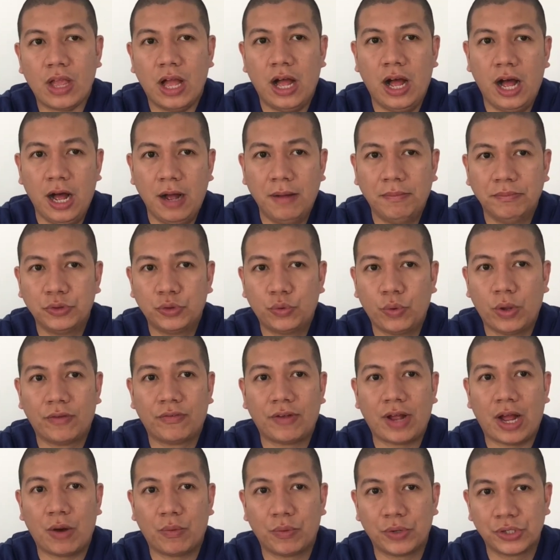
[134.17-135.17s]
12
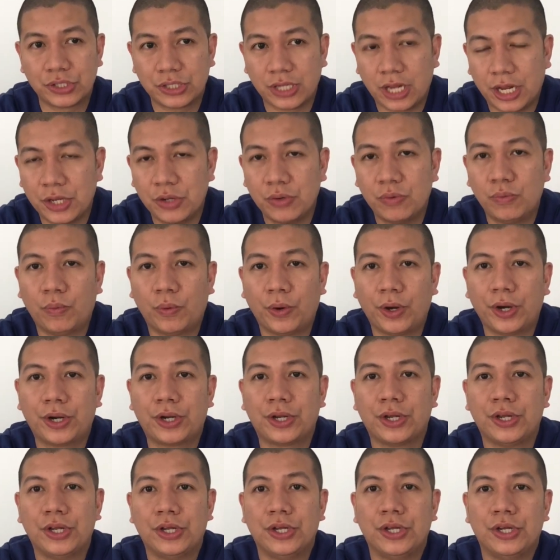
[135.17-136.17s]
hours nga yung
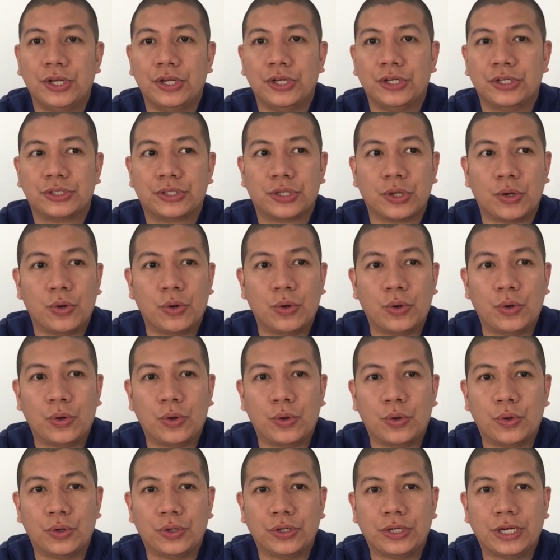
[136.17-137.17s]
work.
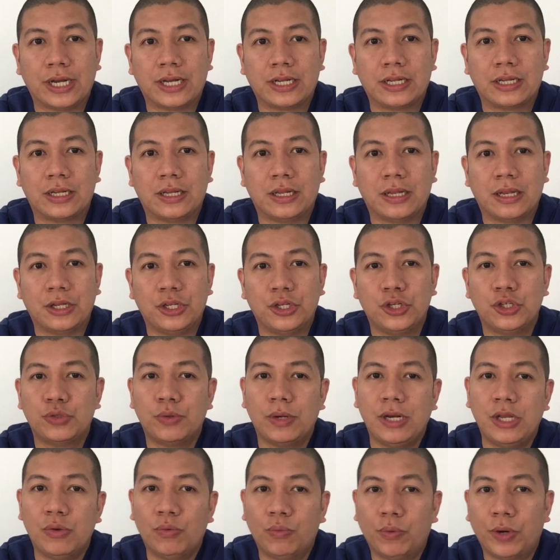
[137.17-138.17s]
So
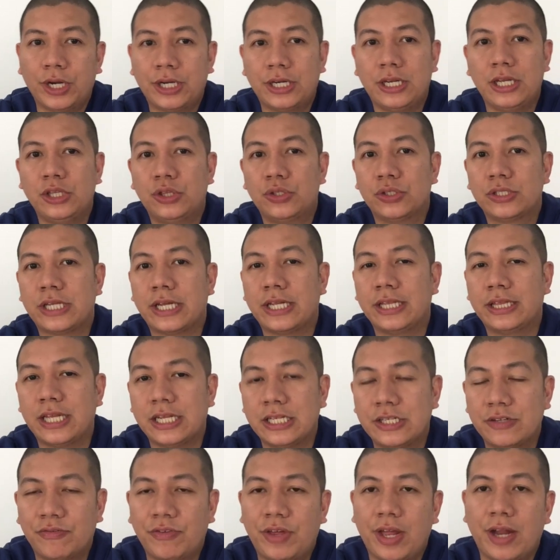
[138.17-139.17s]
usually yung work dito sa
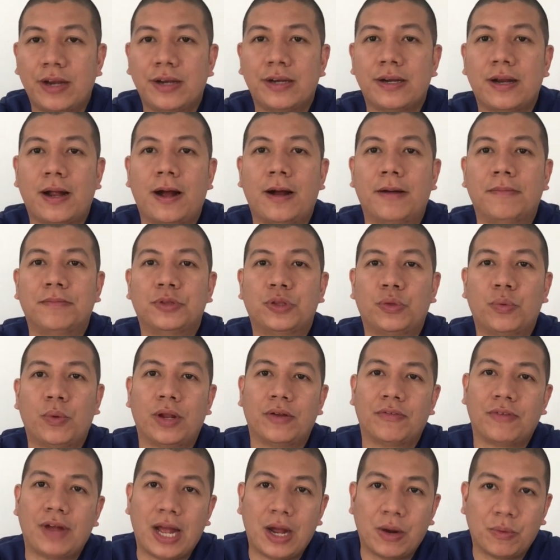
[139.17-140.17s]
intensive care, 12
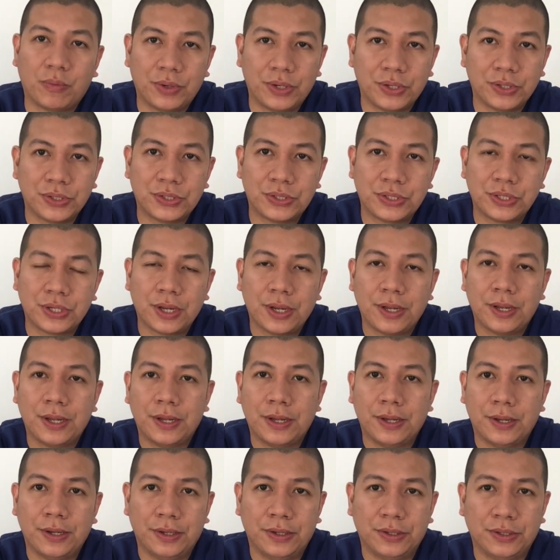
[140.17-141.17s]
hours.
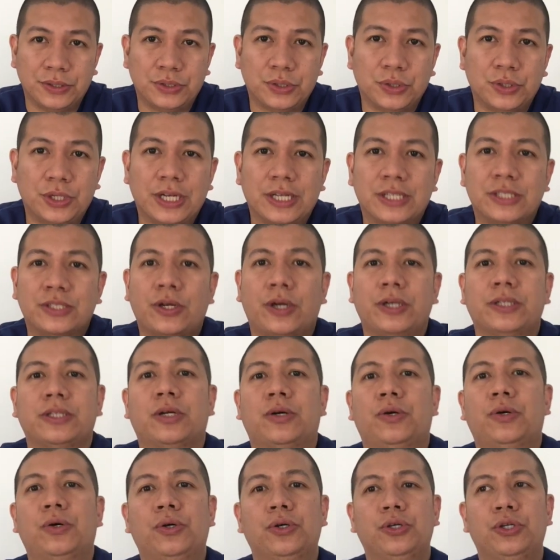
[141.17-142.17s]
So nag-start
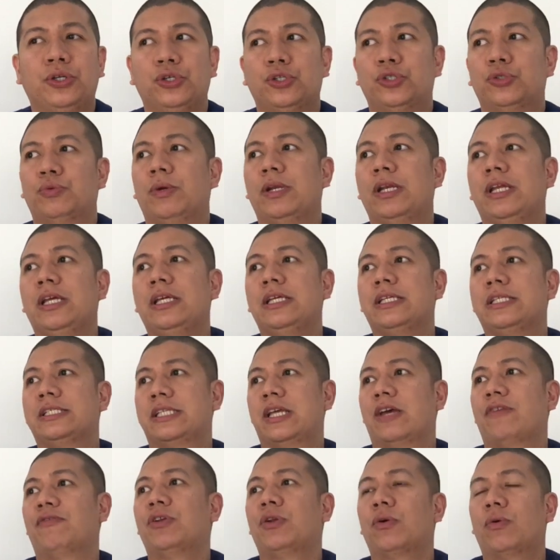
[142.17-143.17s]
ako usually
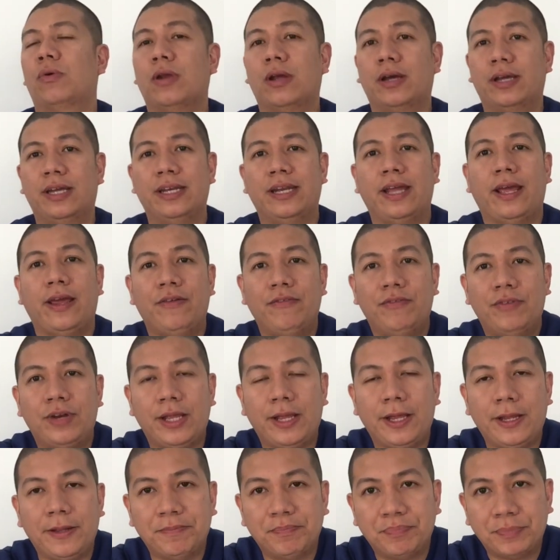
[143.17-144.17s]
7 o'clock in the
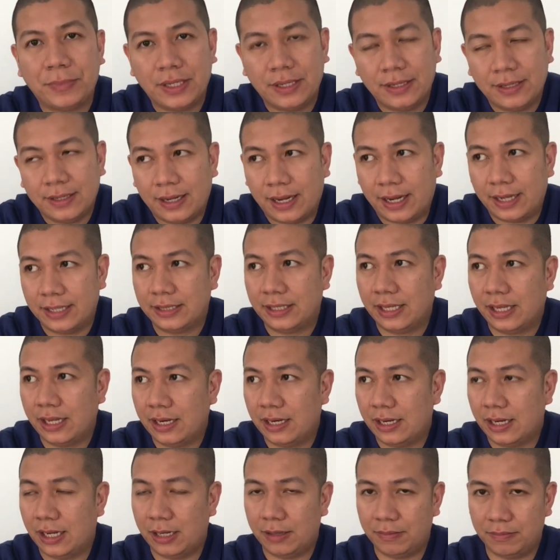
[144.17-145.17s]
evening
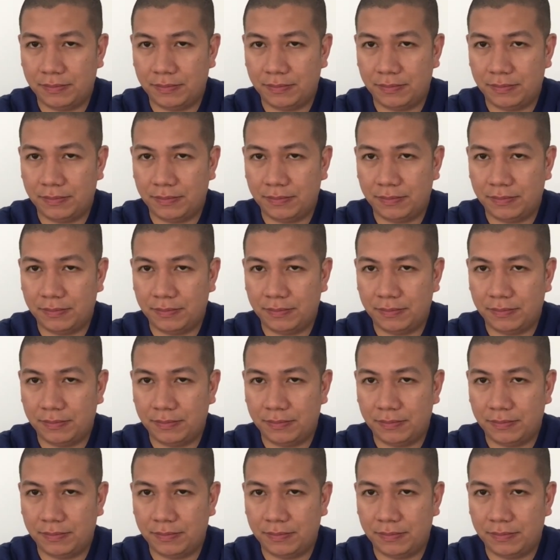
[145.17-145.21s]
until